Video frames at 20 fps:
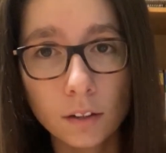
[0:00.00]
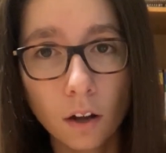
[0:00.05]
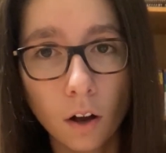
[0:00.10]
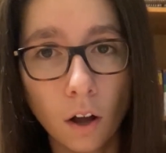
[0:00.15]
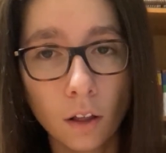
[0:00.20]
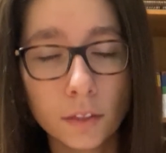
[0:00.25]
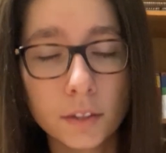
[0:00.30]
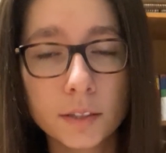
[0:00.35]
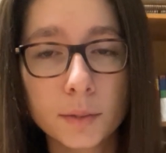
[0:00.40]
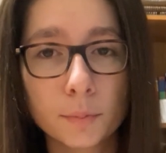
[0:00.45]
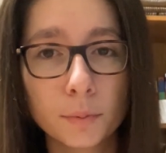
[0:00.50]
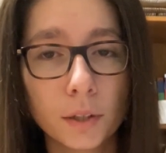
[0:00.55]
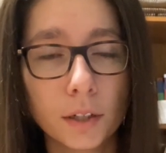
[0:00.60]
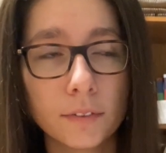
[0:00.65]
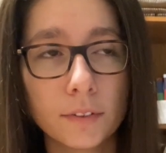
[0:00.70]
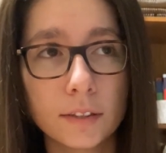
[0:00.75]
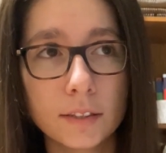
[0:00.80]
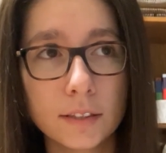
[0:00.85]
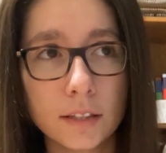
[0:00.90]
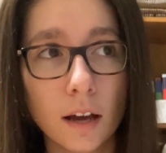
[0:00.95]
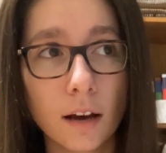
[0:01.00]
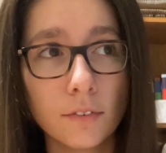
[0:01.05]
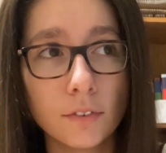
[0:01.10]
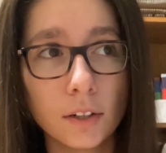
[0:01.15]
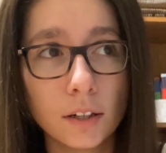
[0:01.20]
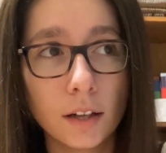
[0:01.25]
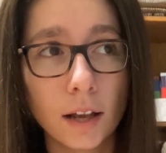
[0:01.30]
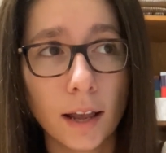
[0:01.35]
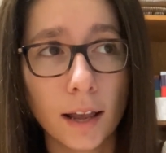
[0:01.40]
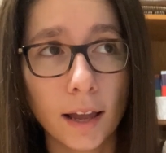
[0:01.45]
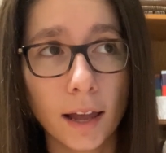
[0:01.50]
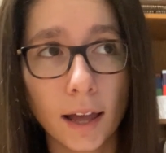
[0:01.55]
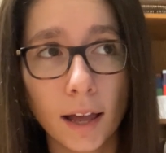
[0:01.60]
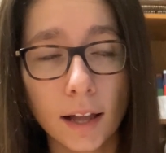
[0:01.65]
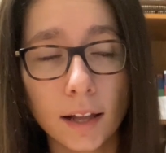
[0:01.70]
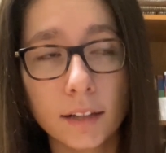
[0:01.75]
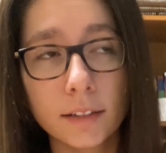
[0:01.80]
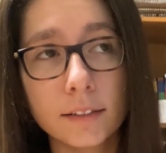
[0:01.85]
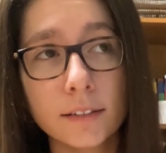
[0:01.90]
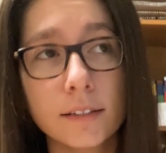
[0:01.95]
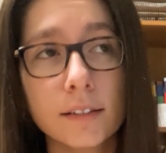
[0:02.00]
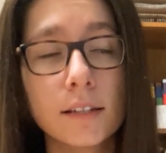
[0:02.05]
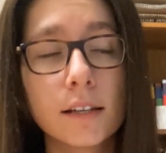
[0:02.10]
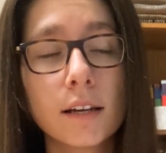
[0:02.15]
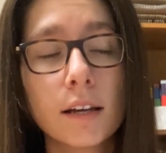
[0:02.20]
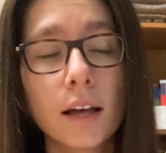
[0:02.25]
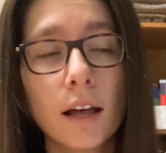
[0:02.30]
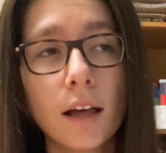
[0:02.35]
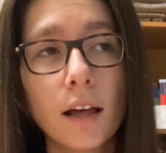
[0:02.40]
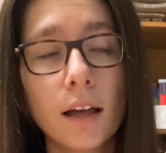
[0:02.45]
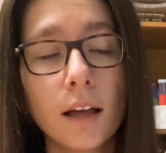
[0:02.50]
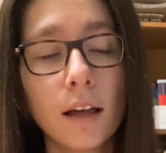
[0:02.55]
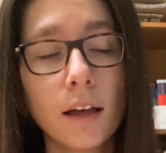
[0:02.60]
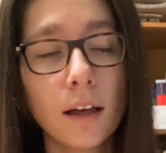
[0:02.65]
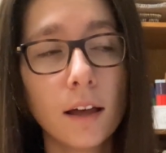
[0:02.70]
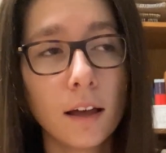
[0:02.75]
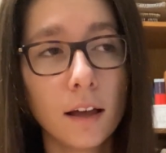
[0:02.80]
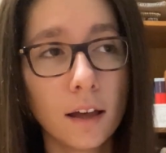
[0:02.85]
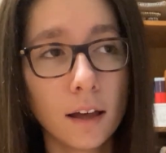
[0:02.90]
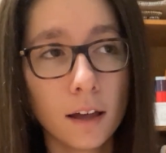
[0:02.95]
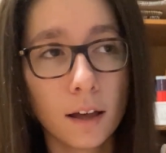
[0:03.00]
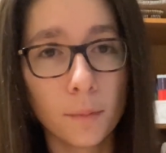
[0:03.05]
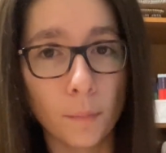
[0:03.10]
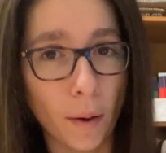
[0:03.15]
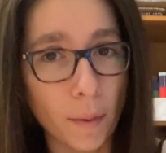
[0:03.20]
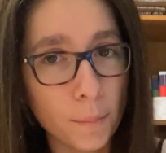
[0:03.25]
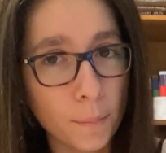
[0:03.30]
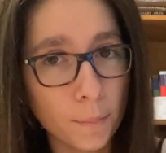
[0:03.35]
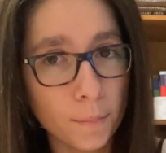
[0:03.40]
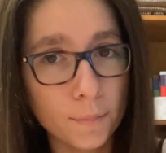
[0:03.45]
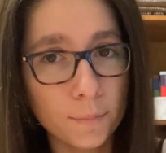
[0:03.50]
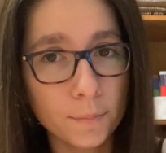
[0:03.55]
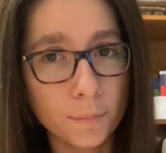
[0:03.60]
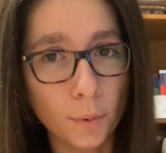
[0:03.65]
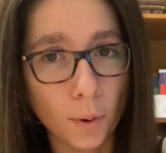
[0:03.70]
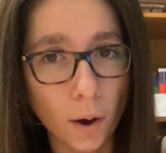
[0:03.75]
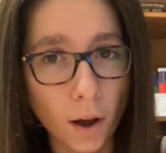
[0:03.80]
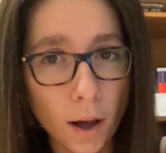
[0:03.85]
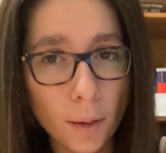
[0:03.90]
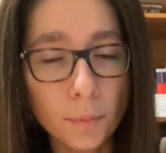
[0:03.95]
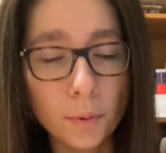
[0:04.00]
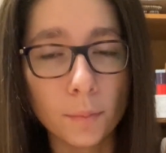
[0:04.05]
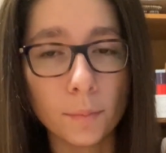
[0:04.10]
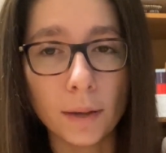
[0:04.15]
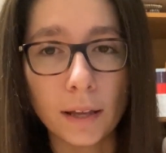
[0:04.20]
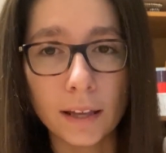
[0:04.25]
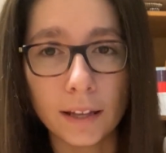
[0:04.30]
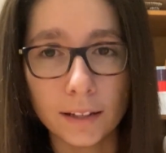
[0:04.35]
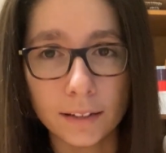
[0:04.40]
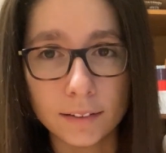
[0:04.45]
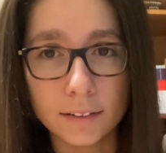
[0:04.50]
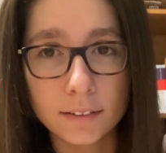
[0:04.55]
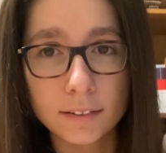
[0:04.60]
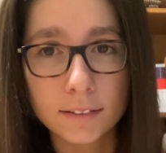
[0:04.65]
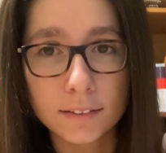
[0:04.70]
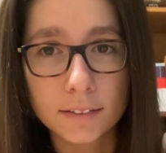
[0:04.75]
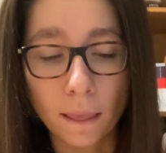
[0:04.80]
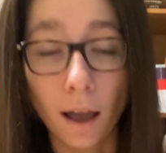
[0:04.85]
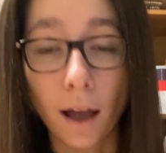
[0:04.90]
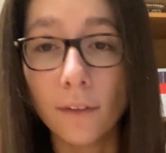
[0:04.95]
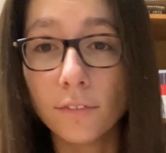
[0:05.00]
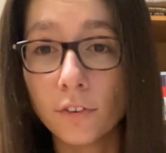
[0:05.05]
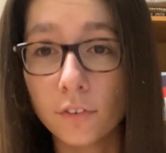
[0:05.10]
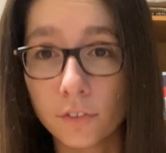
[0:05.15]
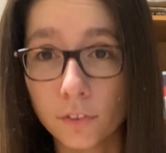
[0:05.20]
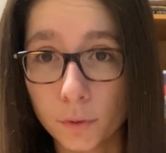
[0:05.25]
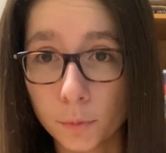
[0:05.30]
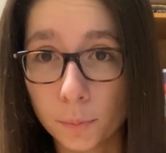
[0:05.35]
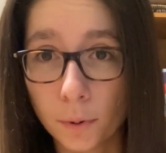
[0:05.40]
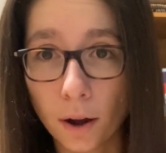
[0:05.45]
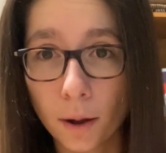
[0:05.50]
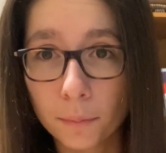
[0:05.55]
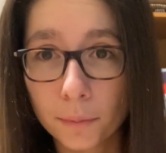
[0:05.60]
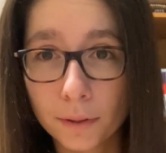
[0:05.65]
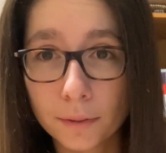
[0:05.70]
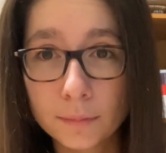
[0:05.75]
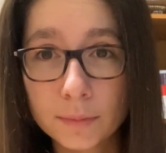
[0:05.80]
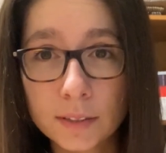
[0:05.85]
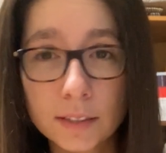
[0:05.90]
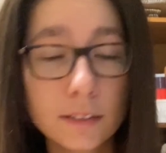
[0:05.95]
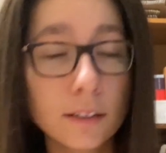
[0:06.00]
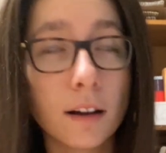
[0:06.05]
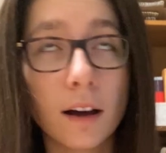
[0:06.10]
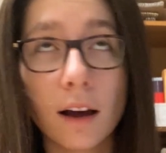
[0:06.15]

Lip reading: on this previous novel. And my problem is, I have a few problems.